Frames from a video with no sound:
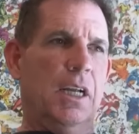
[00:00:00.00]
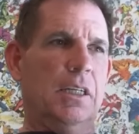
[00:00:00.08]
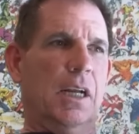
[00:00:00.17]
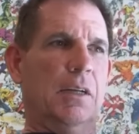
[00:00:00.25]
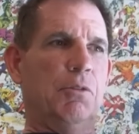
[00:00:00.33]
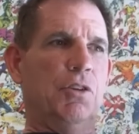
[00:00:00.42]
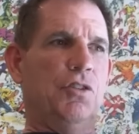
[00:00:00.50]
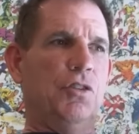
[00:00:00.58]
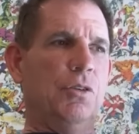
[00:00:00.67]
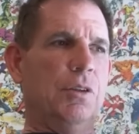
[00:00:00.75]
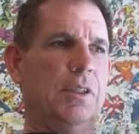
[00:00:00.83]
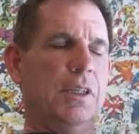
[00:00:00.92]
and I would
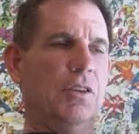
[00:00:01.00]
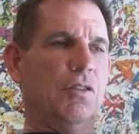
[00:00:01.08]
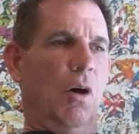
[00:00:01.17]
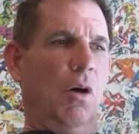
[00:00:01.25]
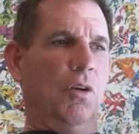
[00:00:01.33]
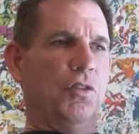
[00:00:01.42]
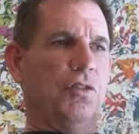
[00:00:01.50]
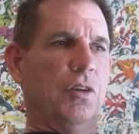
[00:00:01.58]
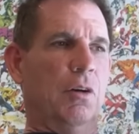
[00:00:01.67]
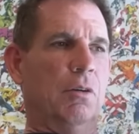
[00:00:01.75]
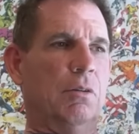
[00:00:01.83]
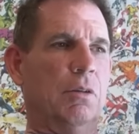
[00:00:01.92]
do things
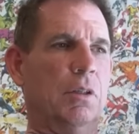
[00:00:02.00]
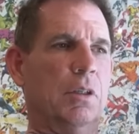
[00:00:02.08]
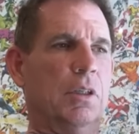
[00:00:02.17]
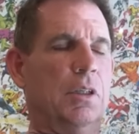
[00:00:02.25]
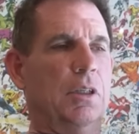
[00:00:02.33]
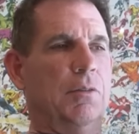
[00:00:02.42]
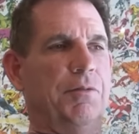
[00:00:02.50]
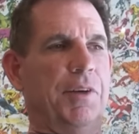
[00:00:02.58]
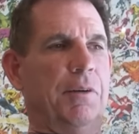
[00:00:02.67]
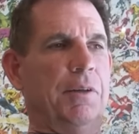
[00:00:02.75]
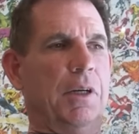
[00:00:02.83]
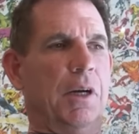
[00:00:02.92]
also in
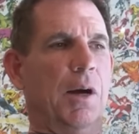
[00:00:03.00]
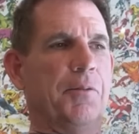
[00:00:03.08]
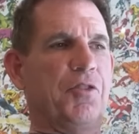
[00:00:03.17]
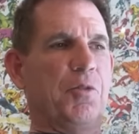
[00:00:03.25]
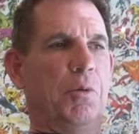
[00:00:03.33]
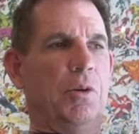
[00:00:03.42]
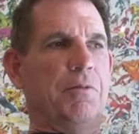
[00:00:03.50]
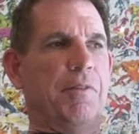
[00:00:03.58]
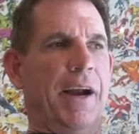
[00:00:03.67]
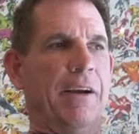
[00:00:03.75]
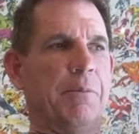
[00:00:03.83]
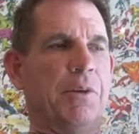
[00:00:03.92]
very uncomfortable
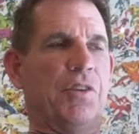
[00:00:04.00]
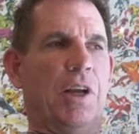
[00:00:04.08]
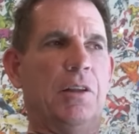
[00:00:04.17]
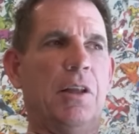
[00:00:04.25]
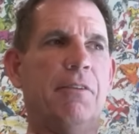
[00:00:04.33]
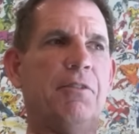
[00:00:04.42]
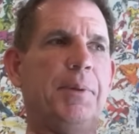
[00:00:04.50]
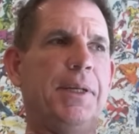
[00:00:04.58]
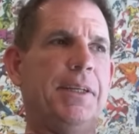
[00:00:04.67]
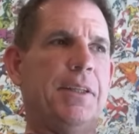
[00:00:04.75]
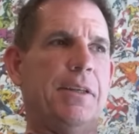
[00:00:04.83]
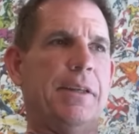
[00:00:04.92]
environments. I love
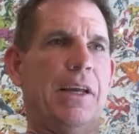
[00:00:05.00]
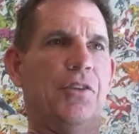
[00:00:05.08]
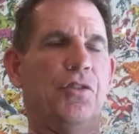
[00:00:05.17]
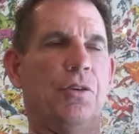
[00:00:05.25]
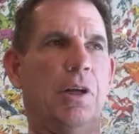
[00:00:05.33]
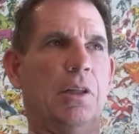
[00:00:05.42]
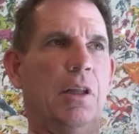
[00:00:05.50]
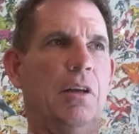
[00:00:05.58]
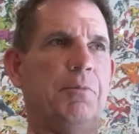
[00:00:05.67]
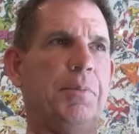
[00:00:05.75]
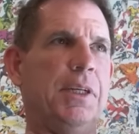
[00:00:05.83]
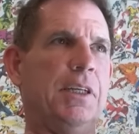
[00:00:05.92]
being in the desert. I
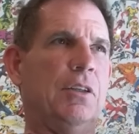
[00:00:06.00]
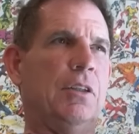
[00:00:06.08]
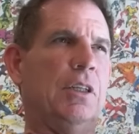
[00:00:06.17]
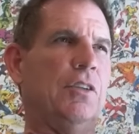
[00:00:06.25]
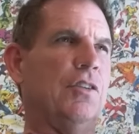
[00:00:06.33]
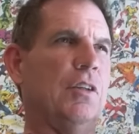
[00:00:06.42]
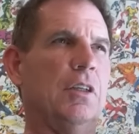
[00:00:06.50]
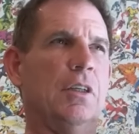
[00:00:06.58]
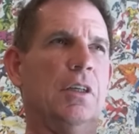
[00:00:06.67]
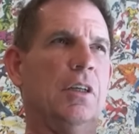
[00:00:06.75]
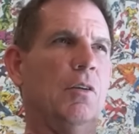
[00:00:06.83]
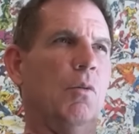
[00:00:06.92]
love being in these
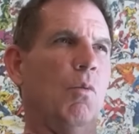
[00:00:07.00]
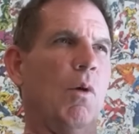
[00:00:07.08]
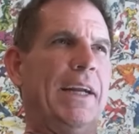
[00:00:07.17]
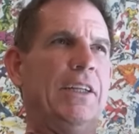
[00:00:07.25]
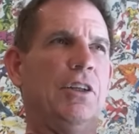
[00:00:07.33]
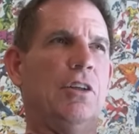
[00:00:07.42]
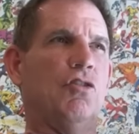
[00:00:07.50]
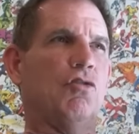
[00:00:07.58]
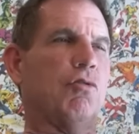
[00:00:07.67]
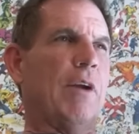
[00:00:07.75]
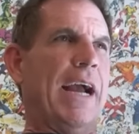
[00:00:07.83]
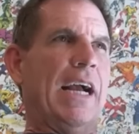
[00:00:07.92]
white
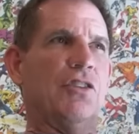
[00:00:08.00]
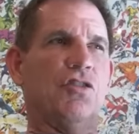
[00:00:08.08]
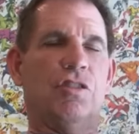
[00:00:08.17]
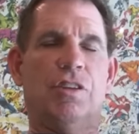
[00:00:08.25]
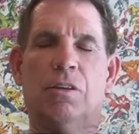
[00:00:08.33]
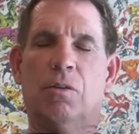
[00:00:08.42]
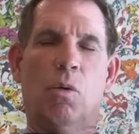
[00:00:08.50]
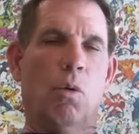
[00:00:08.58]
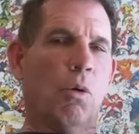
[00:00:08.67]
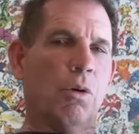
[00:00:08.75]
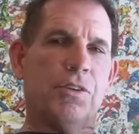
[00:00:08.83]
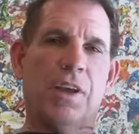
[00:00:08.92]
trash, you know,
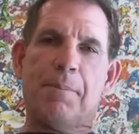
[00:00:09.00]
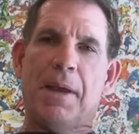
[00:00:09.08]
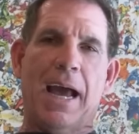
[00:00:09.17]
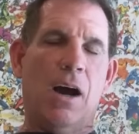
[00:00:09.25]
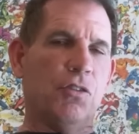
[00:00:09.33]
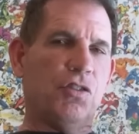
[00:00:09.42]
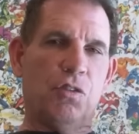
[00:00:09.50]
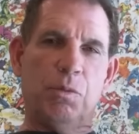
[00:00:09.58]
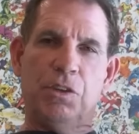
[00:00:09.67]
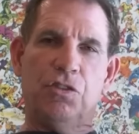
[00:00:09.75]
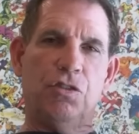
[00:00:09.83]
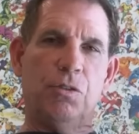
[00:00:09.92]
horror type of houses
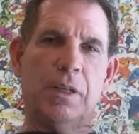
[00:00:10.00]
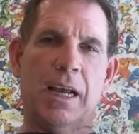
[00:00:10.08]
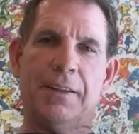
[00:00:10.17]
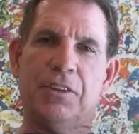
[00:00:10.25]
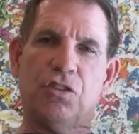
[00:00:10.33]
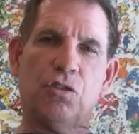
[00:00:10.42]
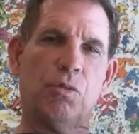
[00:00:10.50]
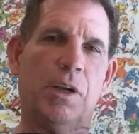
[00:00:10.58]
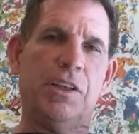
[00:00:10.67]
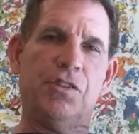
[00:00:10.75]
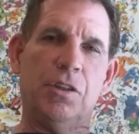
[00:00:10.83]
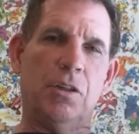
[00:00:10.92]
we'd shoot at, these
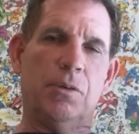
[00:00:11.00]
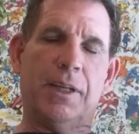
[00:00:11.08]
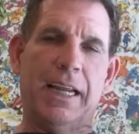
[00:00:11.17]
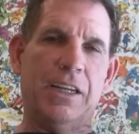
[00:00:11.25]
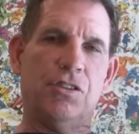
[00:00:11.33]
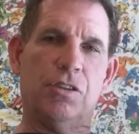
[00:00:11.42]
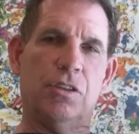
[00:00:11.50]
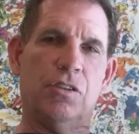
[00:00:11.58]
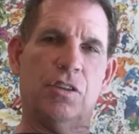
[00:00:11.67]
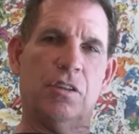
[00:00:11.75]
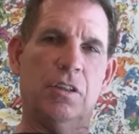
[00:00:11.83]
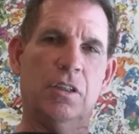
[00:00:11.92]
crazy
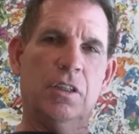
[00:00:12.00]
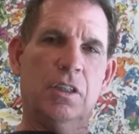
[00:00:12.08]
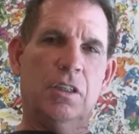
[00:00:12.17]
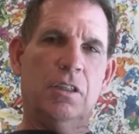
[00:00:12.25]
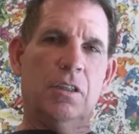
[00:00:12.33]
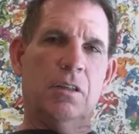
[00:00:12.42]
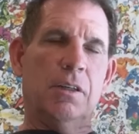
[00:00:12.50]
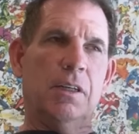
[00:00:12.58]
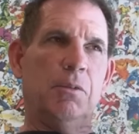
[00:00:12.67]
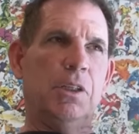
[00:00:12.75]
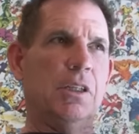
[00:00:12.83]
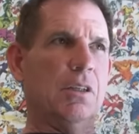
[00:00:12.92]
locations, you know,
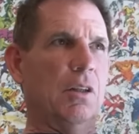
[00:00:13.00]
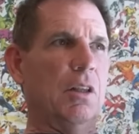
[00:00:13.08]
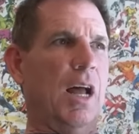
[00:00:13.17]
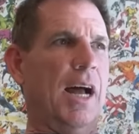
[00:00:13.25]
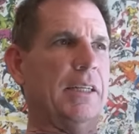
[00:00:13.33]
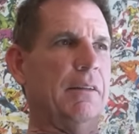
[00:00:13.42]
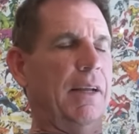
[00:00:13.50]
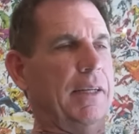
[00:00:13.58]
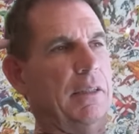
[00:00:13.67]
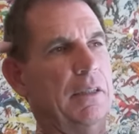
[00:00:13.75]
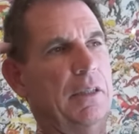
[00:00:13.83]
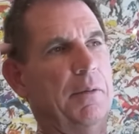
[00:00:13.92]
and we did a lot of
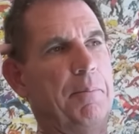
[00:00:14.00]
like